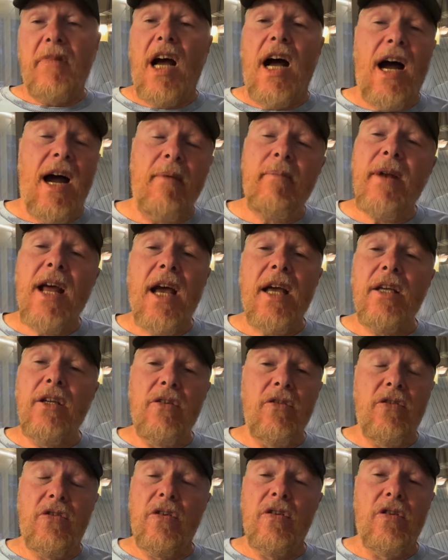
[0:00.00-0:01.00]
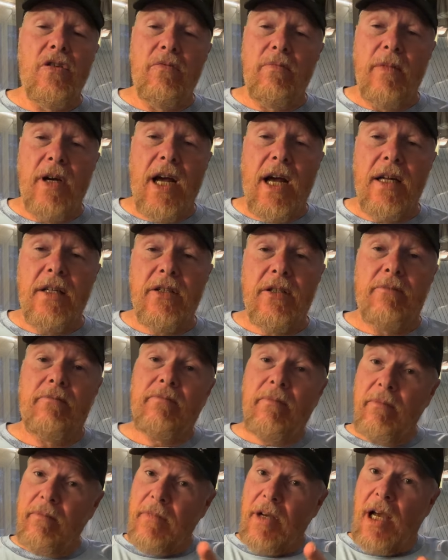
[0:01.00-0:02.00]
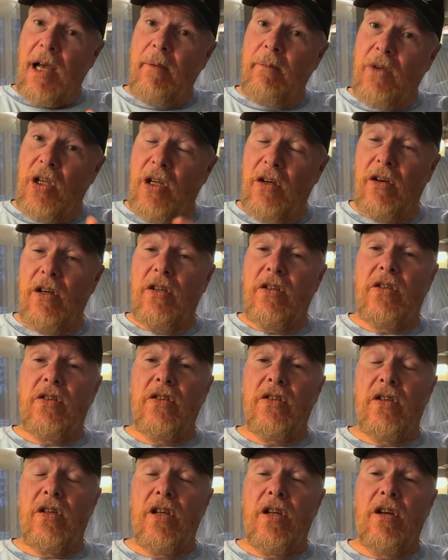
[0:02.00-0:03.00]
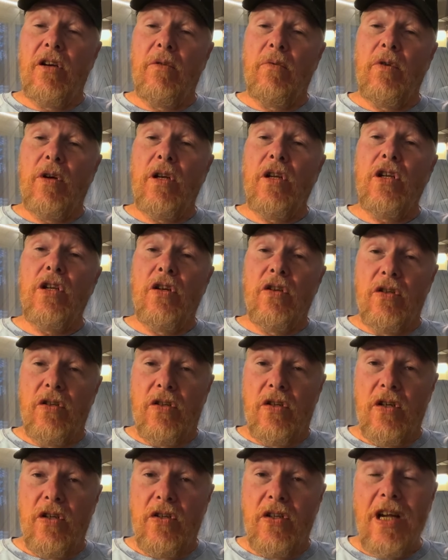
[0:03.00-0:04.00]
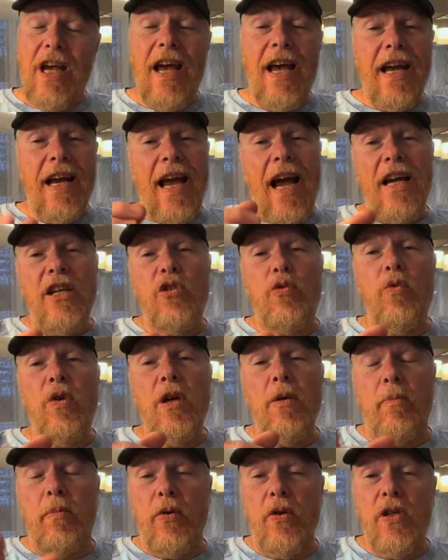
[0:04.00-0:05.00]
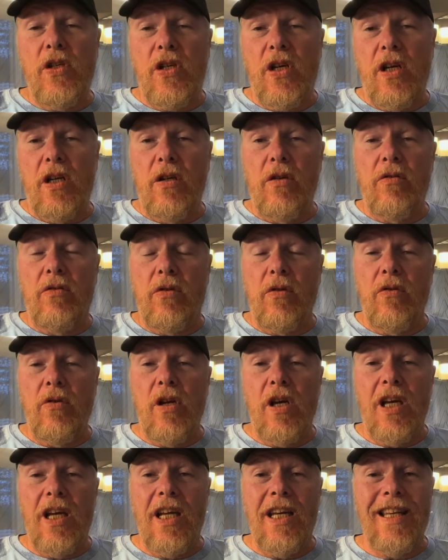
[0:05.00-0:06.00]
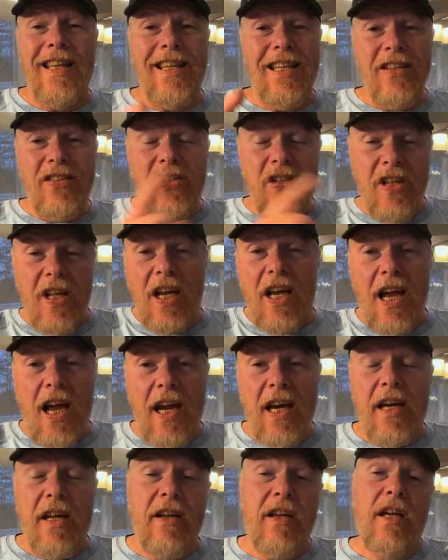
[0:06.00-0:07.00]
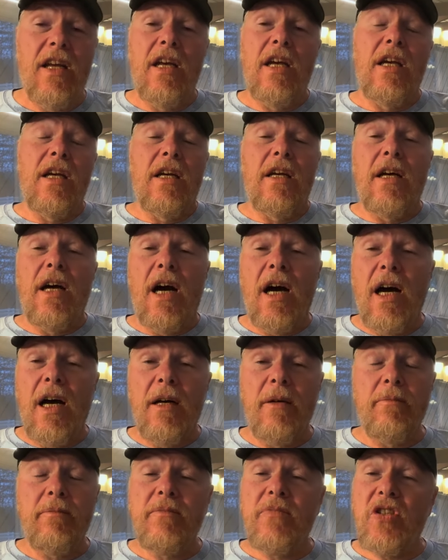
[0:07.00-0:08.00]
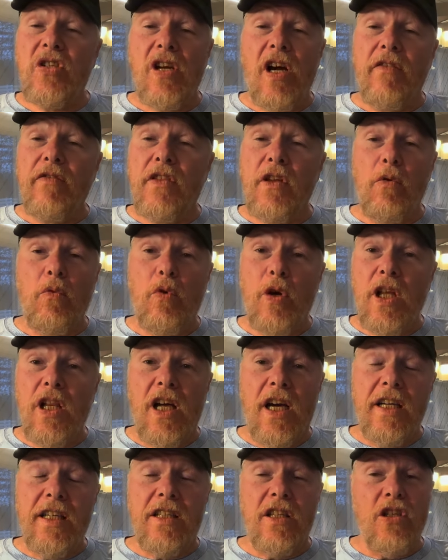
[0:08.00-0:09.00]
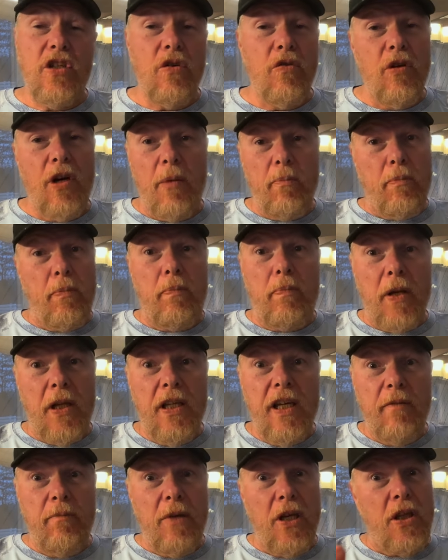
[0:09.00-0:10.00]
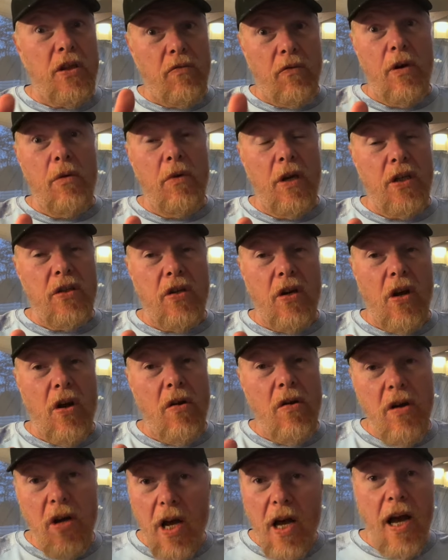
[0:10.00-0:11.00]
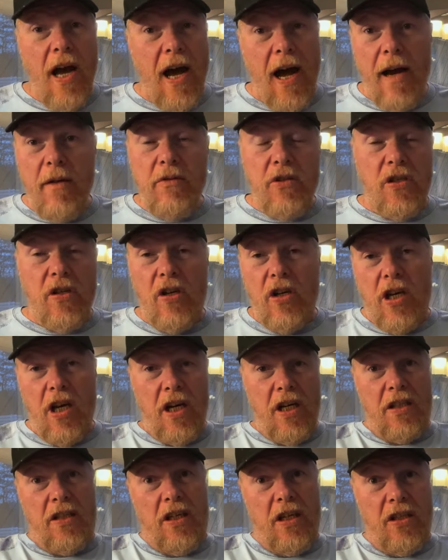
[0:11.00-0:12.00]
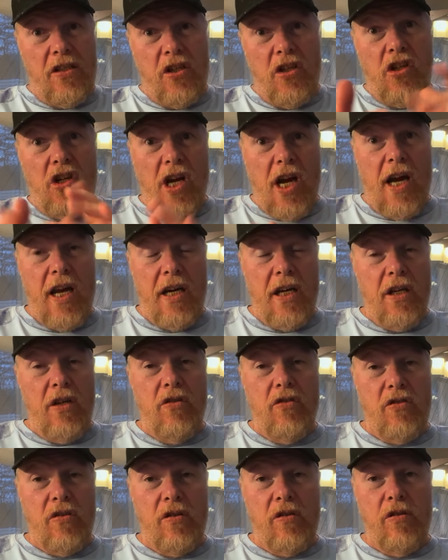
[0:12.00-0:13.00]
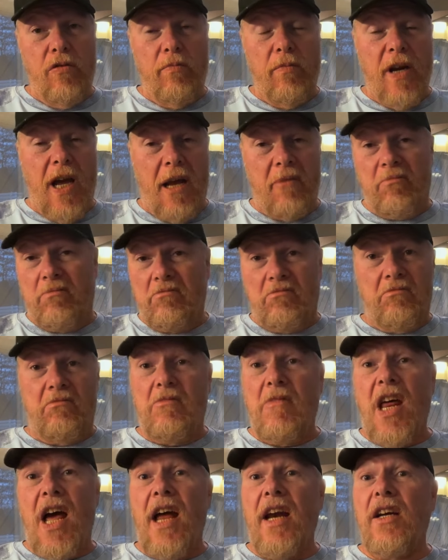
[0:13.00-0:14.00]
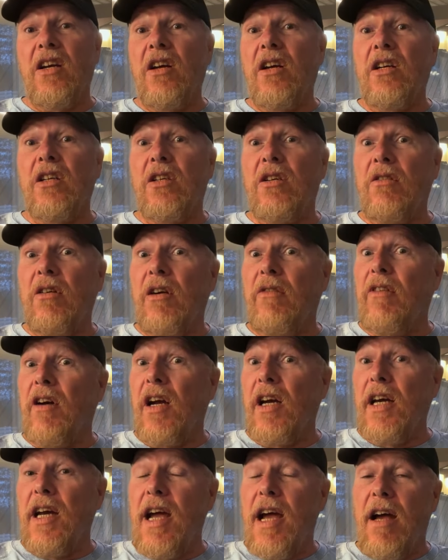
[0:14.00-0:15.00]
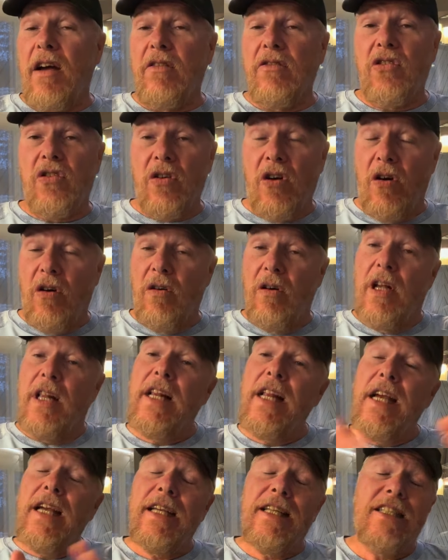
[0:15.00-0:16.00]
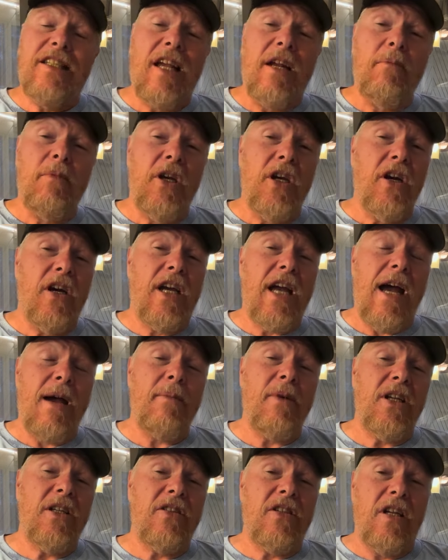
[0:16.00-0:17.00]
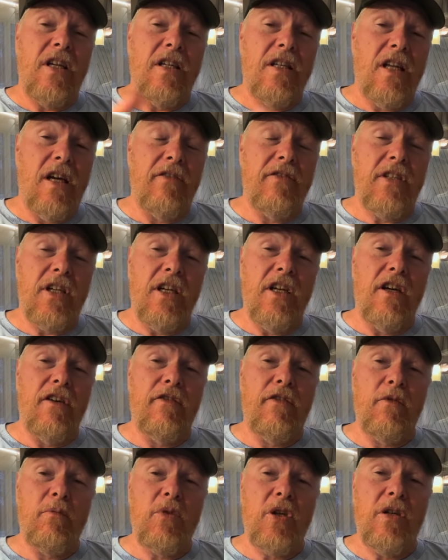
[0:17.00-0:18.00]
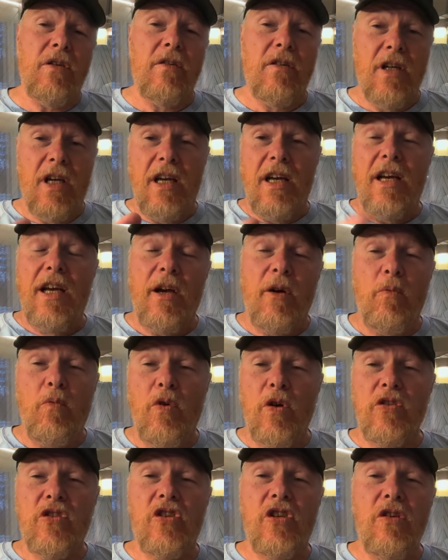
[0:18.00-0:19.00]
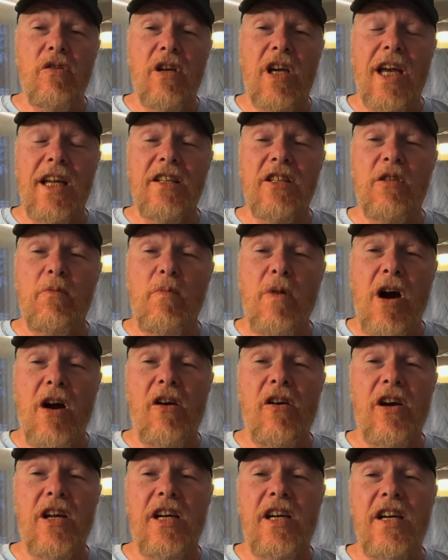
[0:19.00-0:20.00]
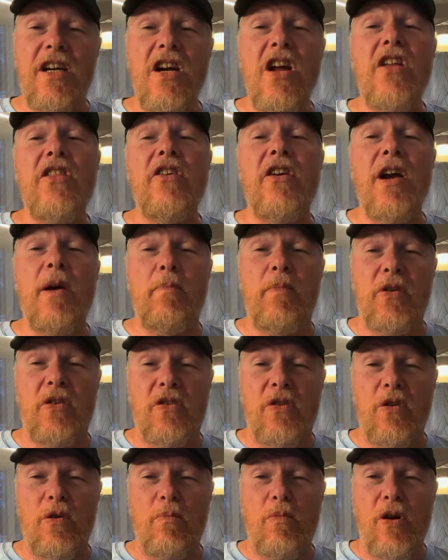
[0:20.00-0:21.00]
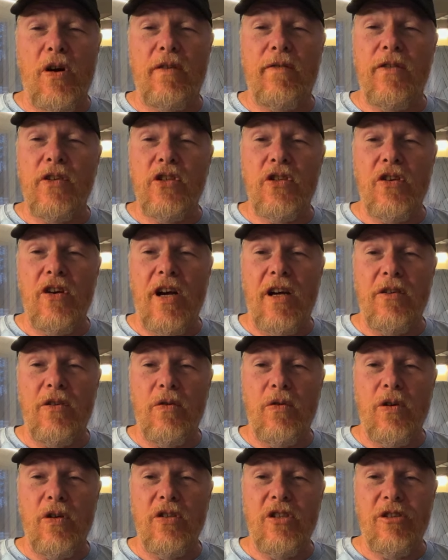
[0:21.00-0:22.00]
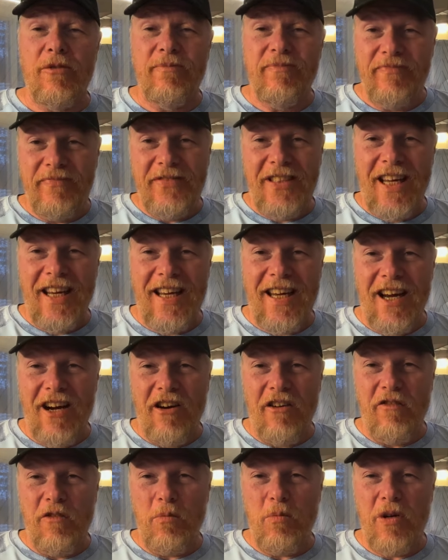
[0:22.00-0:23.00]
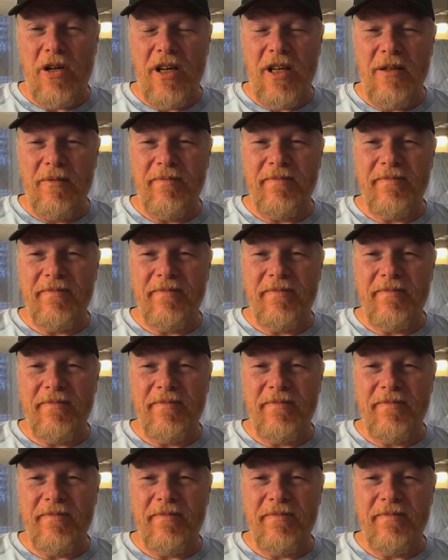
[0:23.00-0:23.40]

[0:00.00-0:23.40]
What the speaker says: I'm not using loop knots. I'm curious as to hear what yours is. Guys, we appreciate you tuning in. This is the kind of stuff that we like to do. And believe me, 3 weeks ago, I was looking at teaching you how to use a loop knot. I'm not going to do it right now. So send me your comments. Love to hear from you. And we'll see you again tomorrow on another episode of Mark Fisher Outdoors. Take care, everybody.